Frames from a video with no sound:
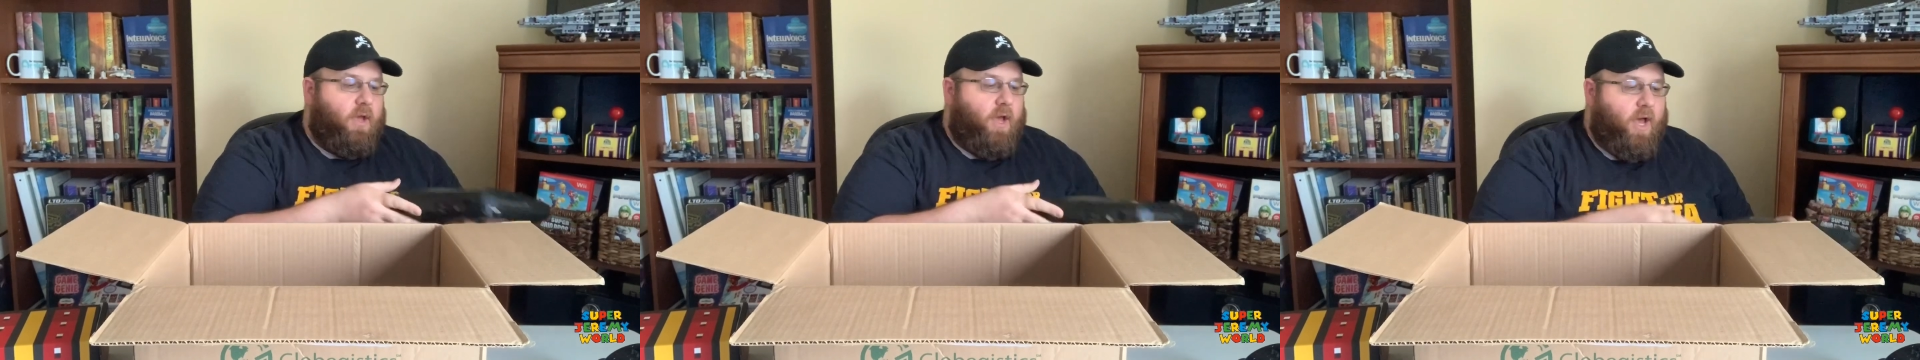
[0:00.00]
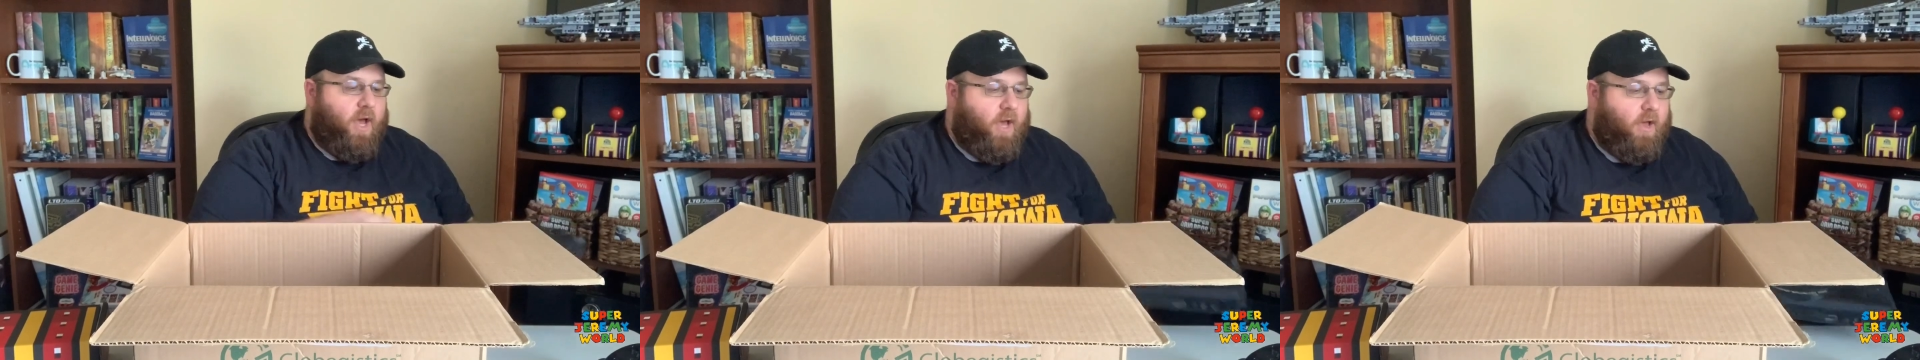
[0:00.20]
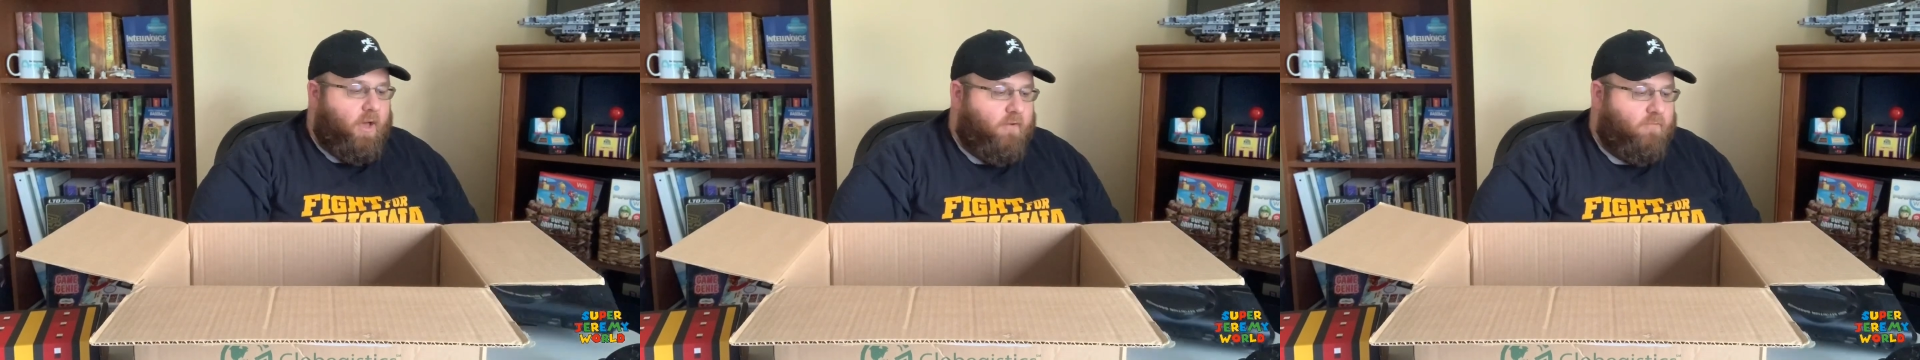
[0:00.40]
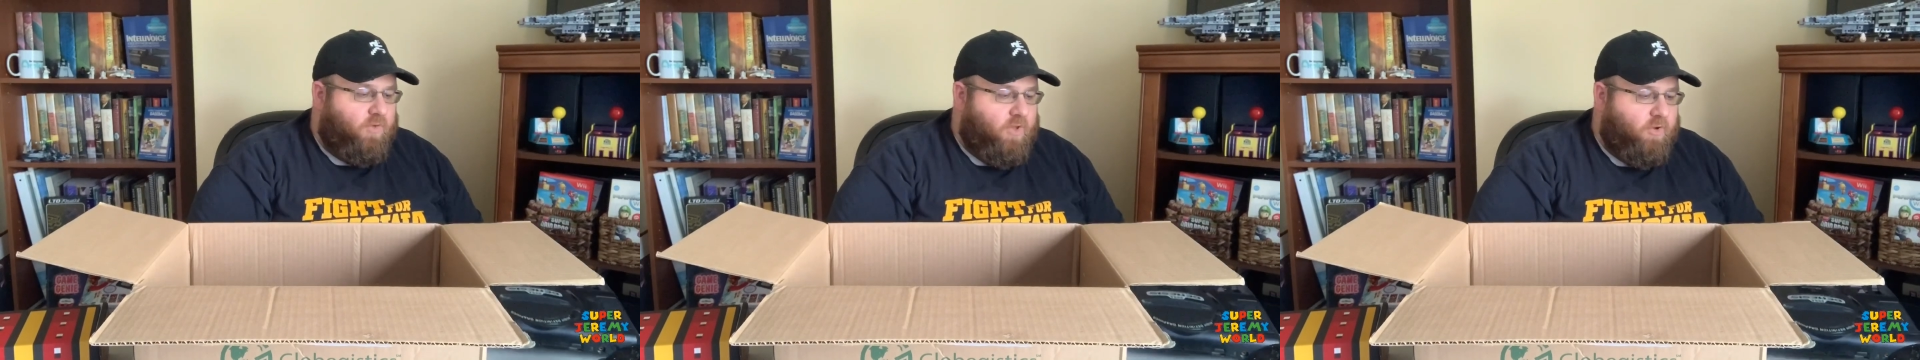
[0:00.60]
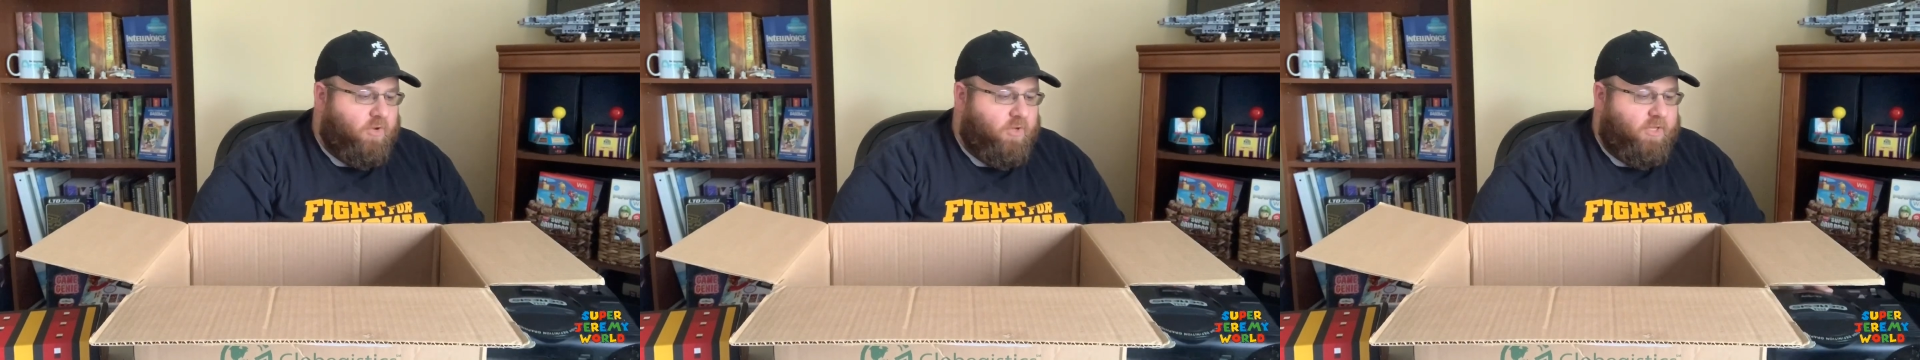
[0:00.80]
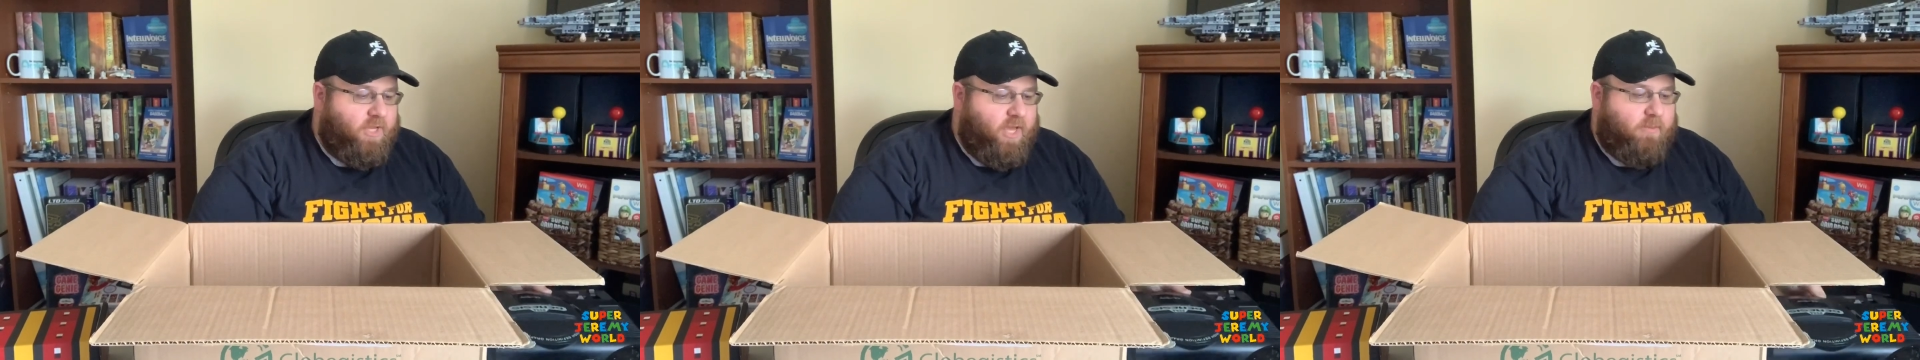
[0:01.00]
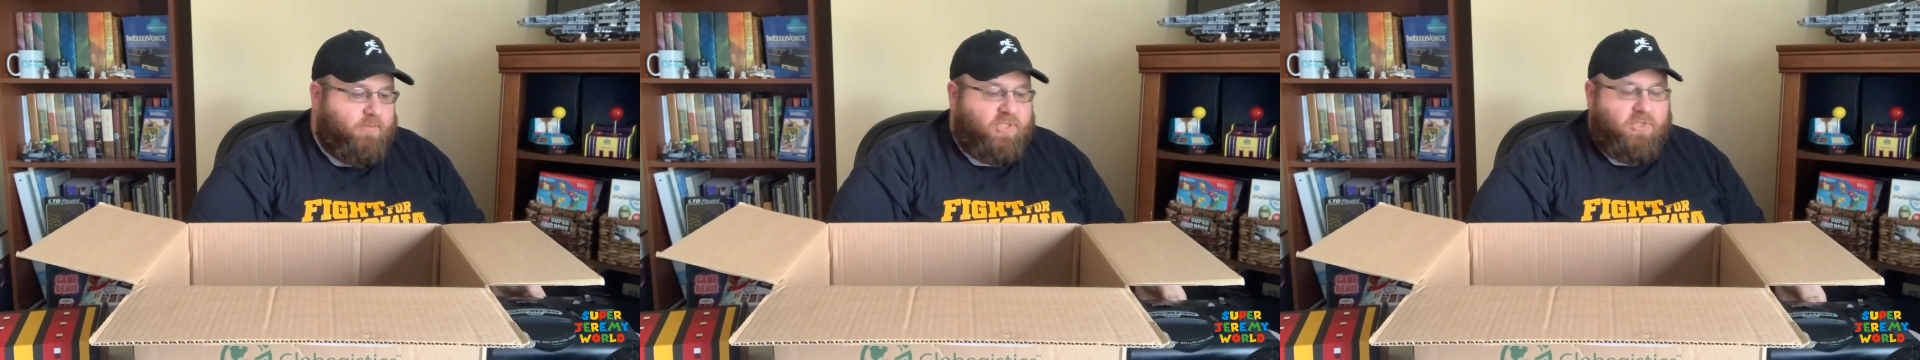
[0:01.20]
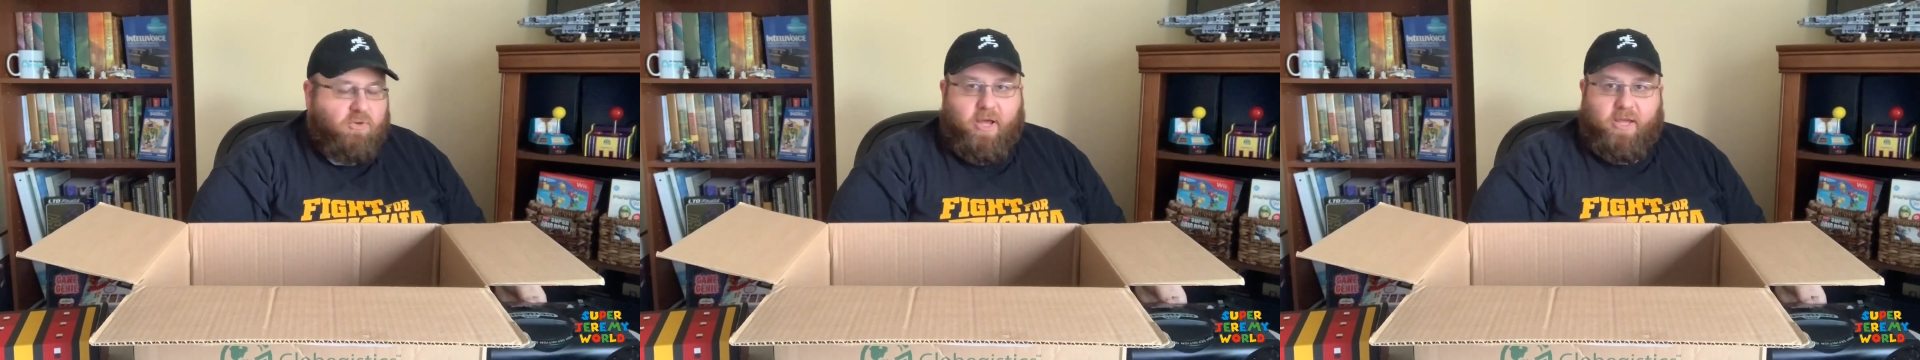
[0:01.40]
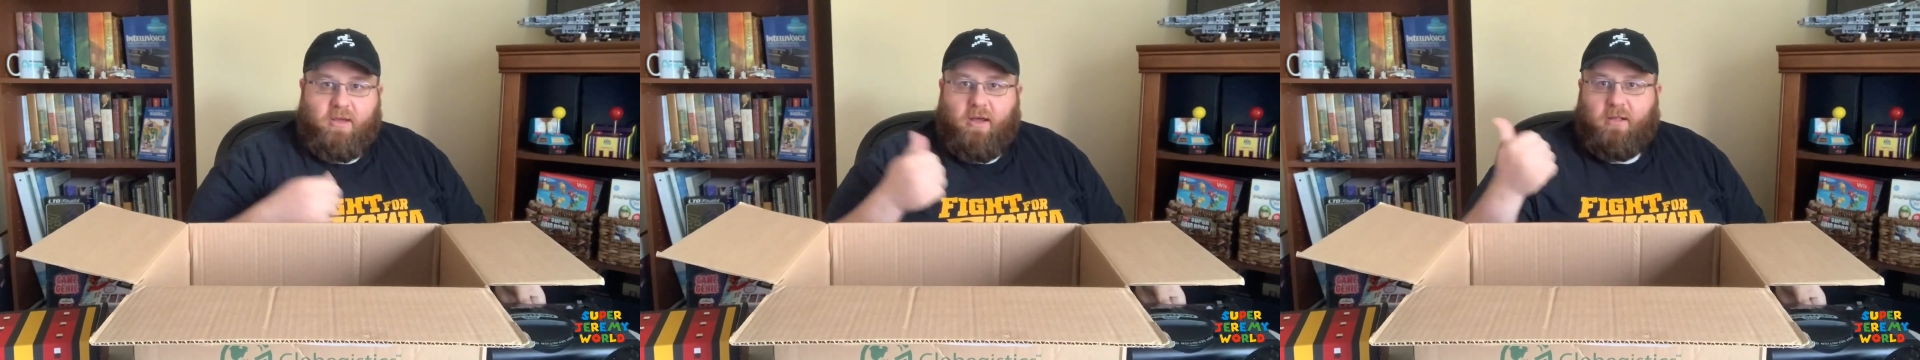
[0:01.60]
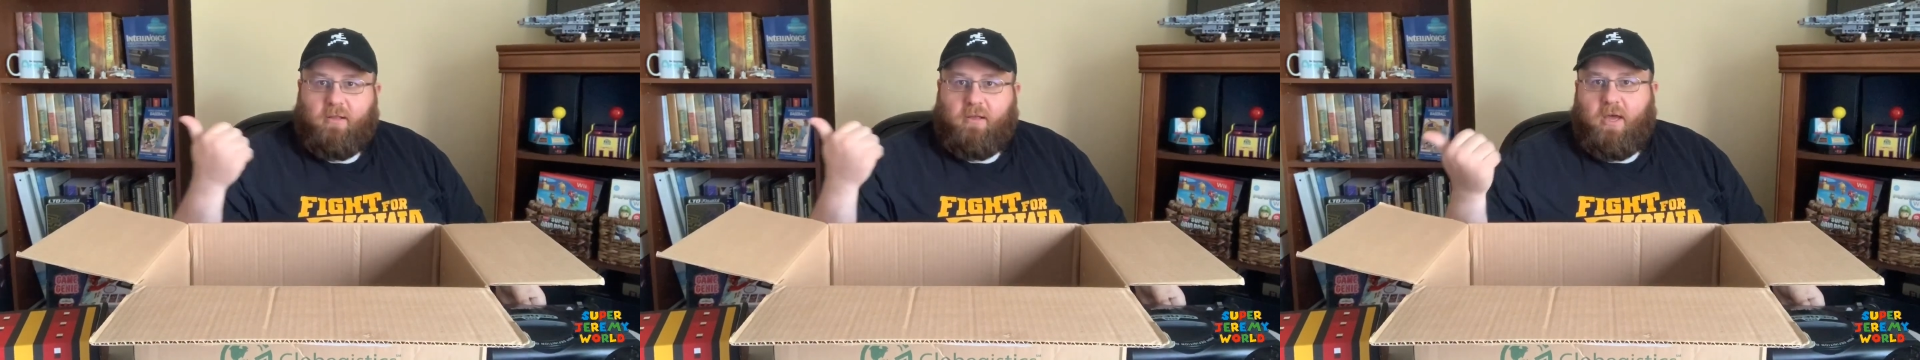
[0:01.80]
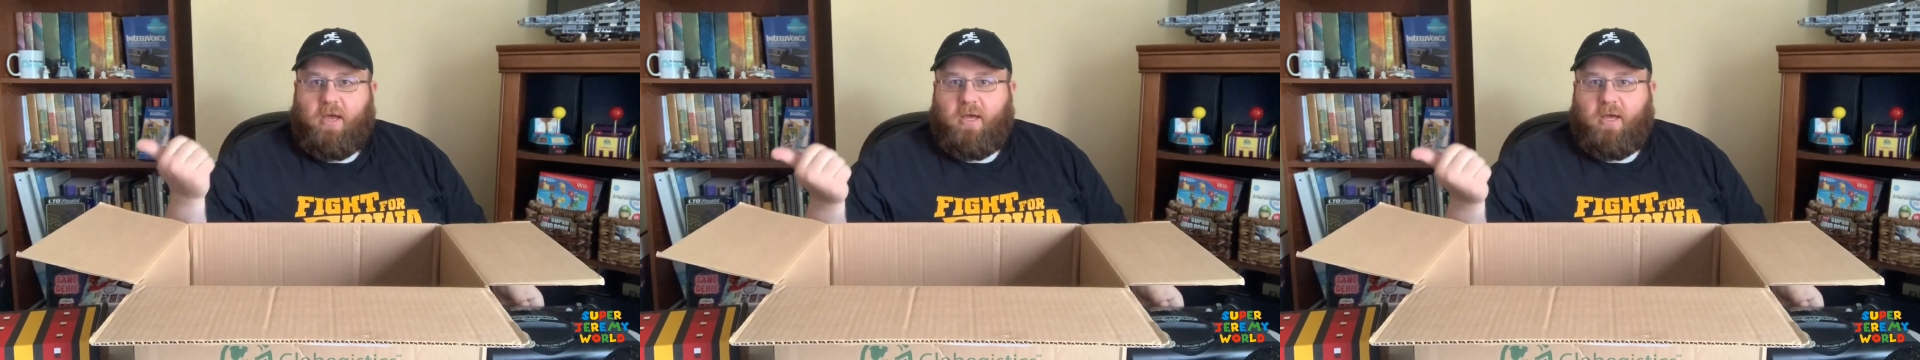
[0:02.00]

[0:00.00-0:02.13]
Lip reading: a few good games, so I got